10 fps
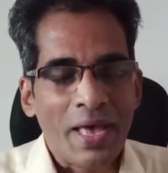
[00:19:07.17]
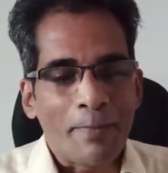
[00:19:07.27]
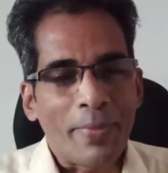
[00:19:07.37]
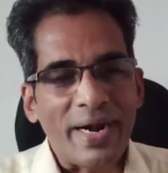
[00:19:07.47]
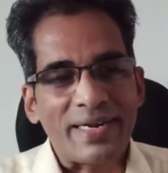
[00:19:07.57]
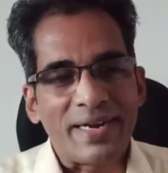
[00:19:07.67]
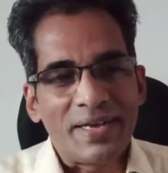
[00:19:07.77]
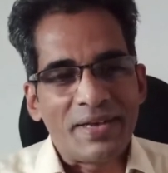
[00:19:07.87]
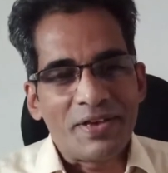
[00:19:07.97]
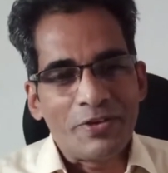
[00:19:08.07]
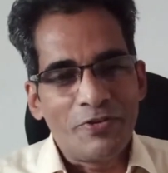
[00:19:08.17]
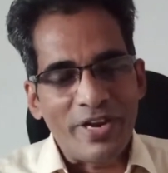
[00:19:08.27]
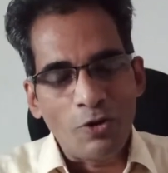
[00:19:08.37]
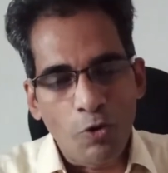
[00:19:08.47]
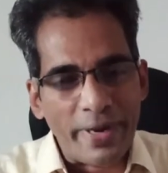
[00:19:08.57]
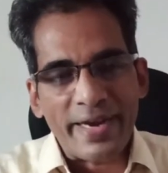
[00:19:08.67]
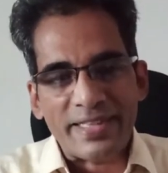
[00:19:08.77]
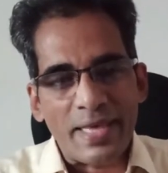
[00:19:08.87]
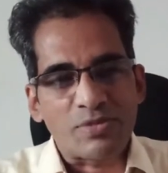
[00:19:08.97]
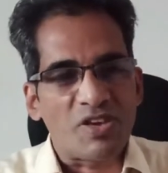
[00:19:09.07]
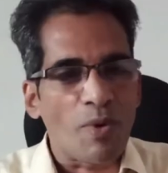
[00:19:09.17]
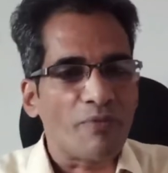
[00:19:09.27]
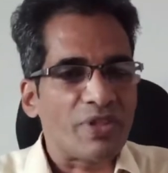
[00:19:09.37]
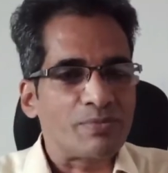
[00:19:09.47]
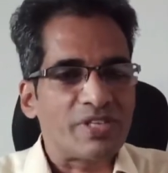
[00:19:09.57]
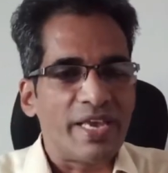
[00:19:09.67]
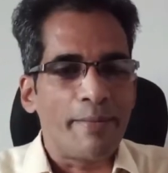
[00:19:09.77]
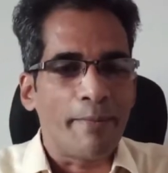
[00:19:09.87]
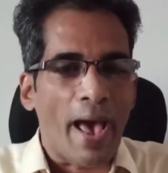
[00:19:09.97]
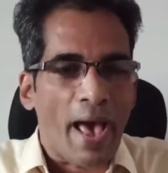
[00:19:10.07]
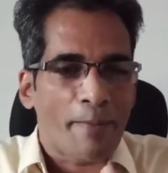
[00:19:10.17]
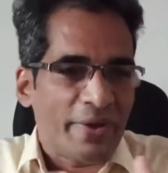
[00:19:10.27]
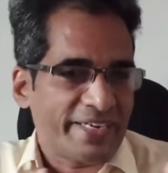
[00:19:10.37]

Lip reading: But when you look at them, some of them say, ma'am,